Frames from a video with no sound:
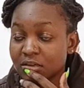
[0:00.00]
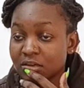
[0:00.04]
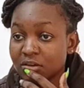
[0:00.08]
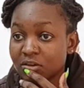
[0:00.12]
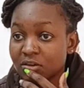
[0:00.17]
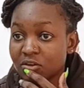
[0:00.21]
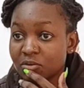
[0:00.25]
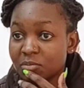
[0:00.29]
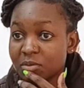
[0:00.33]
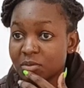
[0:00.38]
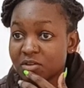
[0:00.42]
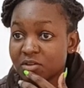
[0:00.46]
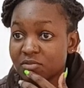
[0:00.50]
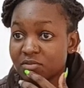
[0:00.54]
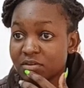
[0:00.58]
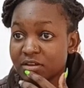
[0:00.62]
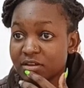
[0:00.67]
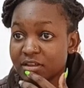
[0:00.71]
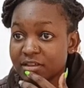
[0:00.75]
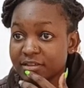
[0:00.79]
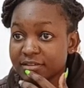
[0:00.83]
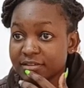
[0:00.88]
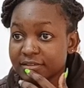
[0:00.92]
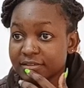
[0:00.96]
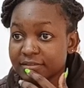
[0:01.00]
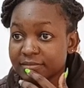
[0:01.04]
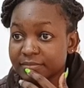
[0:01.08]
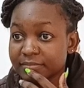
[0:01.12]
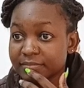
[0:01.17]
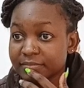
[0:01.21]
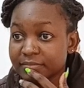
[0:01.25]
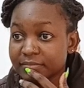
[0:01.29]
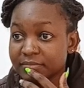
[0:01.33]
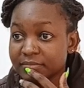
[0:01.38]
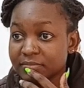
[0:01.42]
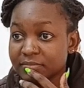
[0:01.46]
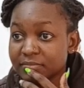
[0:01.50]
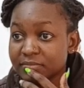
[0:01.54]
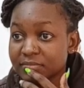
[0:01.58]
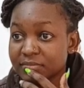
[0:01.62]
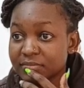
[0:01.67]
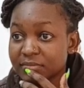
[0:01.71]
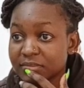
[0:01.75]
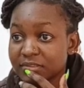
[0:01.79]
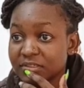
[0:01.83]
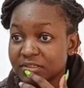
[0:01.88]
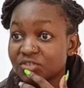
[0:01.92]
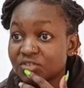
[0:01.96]
Oh my goodness.
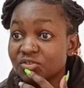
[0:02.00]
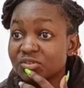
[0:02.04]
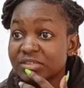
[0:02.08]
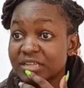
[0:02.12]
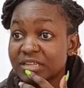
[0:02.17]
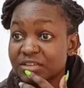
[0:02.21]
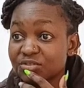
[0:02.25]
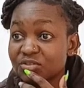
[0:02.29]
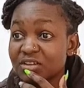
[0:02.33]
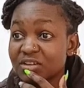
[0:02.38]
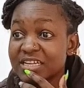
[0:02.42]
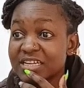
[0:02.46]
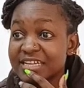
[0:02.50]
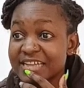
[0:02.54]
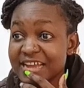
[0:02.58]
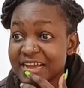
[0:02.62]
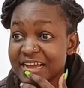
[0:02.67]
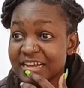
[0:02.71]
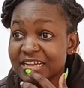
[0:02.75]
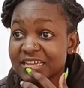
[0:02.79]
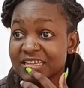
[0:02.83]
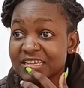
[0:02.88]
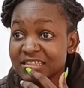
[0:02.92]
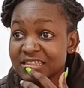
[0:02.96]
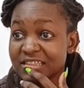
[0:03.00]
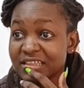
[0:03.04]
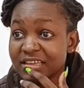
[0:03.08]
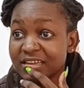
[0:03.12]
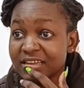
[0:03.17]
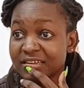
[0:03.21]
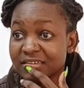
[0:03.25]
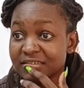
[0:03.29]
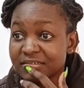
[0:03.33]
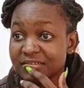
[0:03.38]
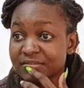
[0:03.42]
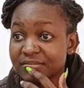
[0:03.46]
It was actually dark in there.